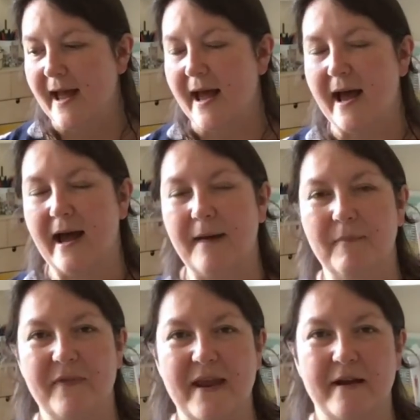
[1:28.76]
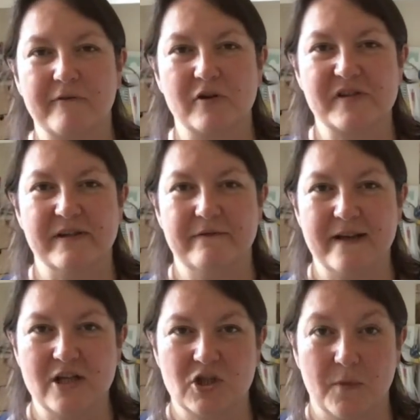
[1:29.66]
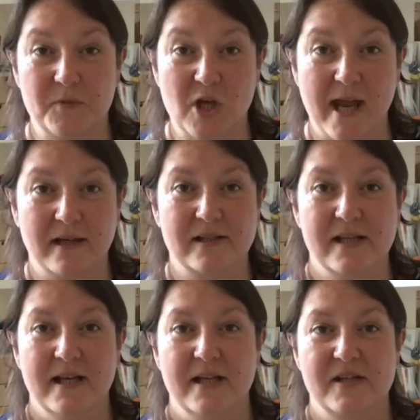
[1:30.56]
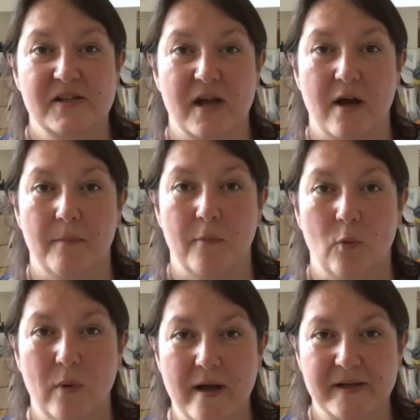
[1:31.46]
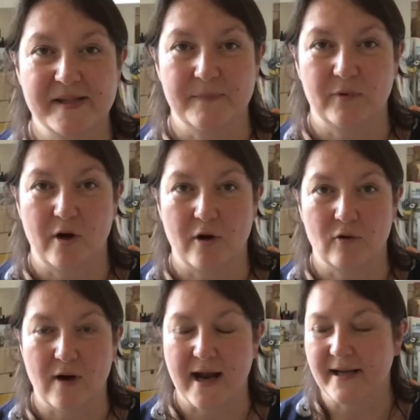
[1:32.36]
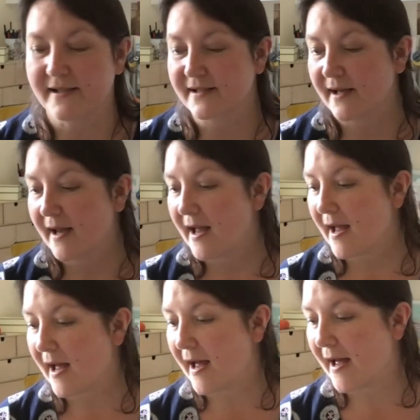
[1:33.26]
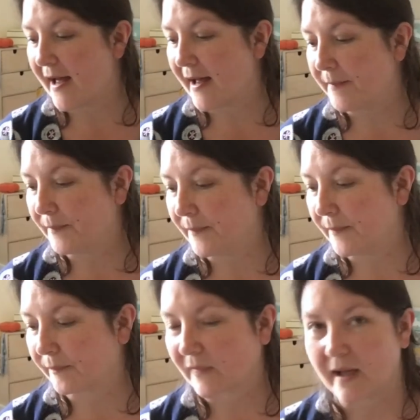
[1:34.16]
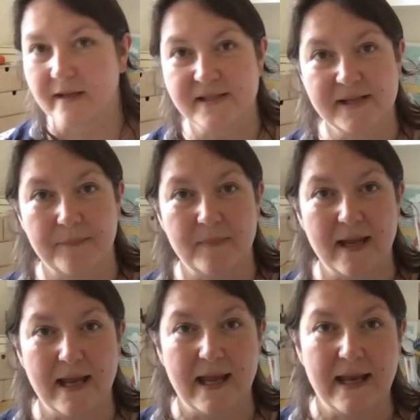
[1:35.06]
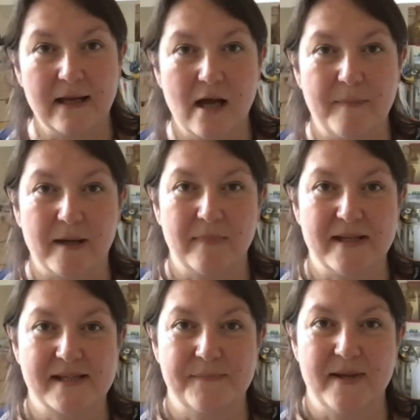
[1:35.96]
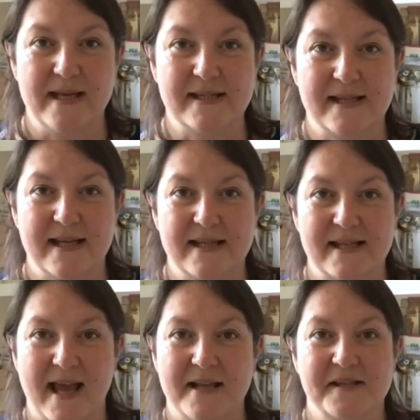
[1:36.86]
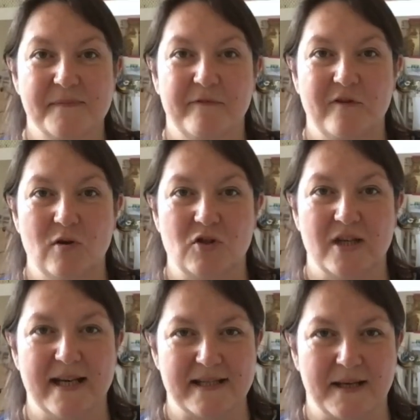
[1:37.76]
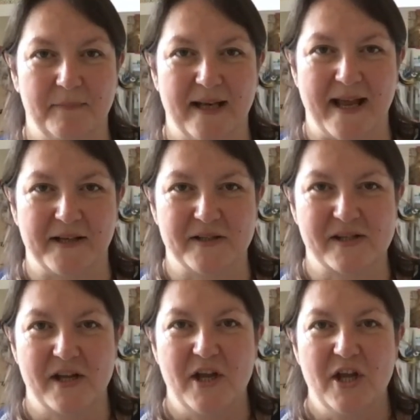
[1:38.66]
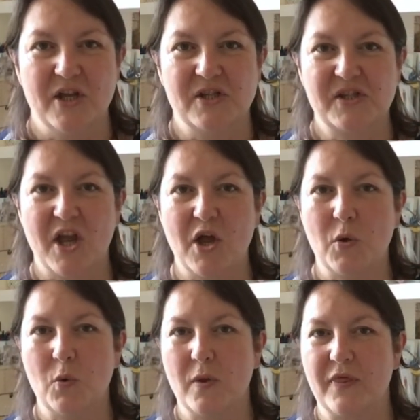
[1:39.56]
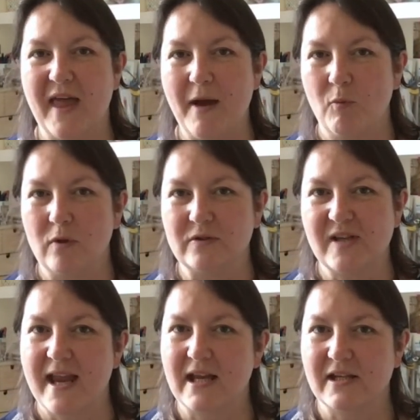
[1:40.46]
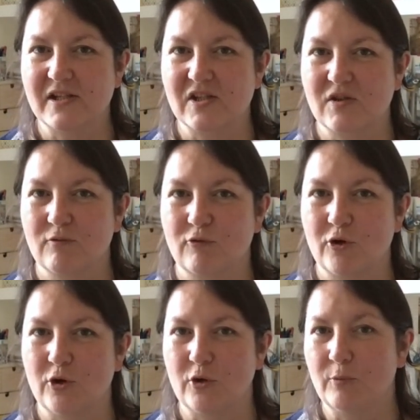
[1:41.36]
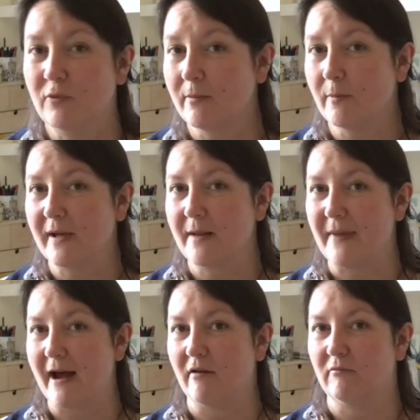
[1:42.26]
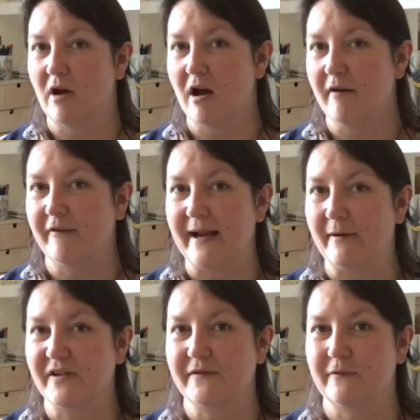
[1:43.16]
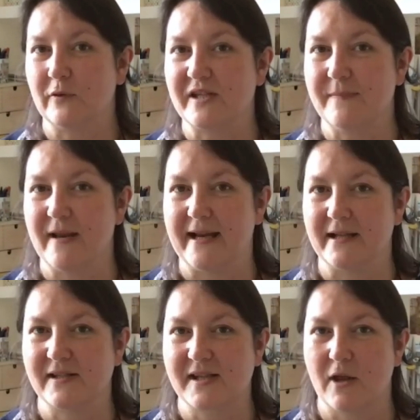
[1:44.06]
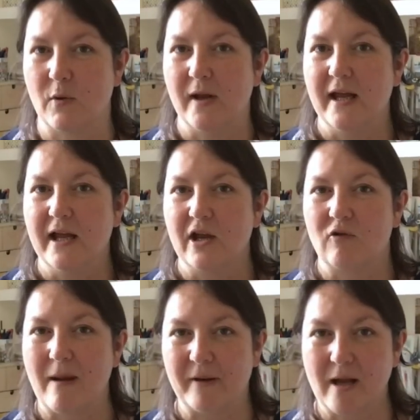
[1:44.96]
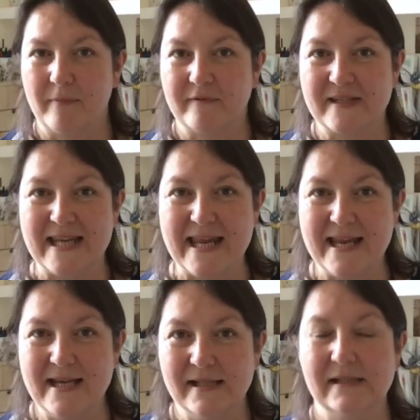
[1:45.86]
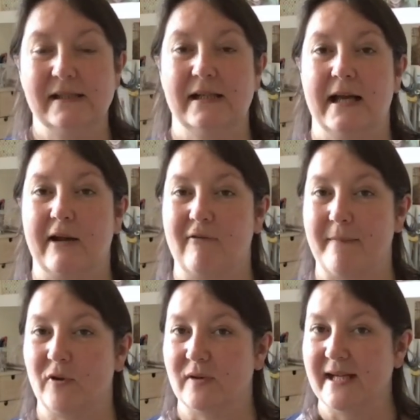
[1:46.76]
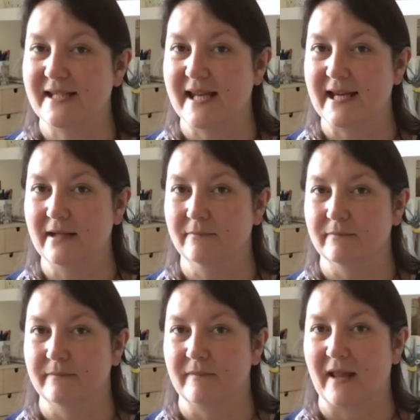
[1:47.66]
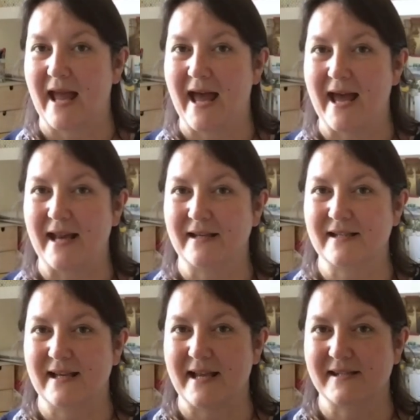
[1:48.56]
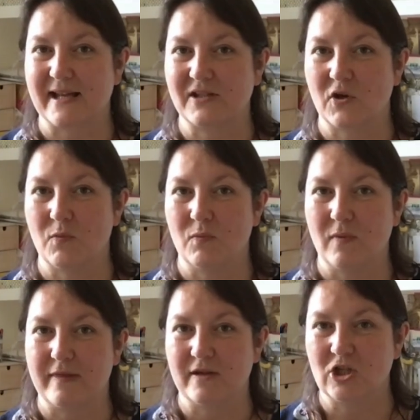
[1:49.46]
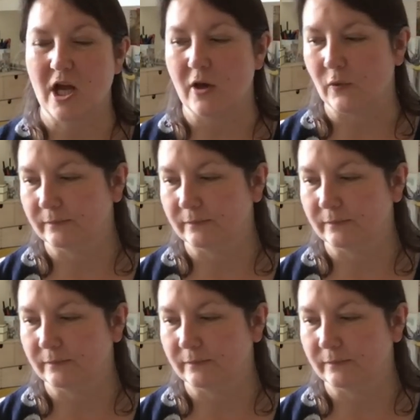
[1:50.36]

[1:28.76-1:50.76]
Then I've got a finished object, some works in progress, some incoming bits and pieces, and some future knitting plans. So that will take us through probably about half an hour to 40 minutes. So grab a cup of tea, grab your knitting, and let's get on with the show.